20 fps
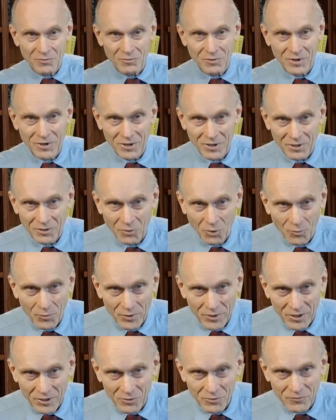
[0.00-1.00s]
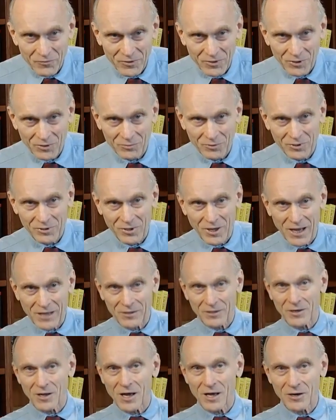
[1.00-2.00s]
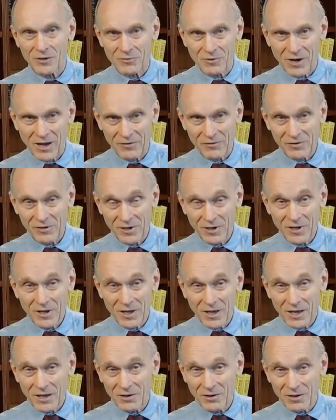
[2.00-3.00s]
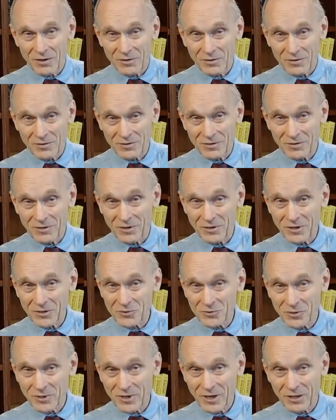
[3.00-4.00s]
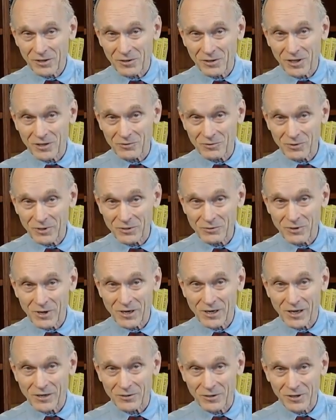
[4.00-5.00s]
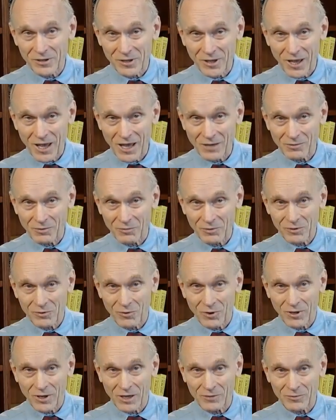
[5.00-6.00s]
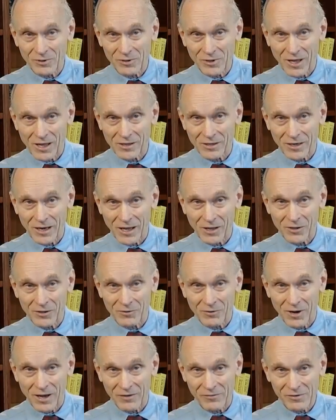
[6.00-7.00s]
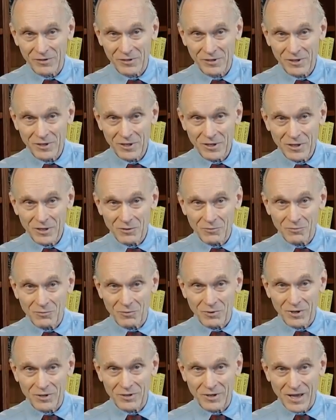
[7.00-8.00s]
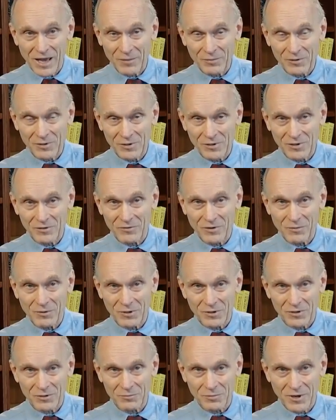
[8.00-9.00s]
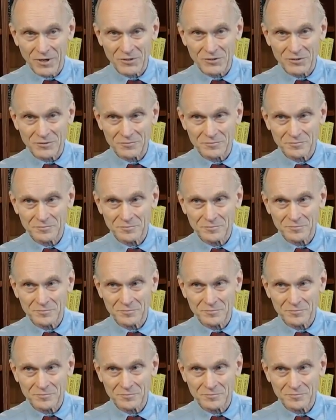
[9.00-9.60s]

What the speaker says: we opened a new field with islet autografts. The initial case done to really try to understand what was going on with islet allografts in the absence of immune suppression.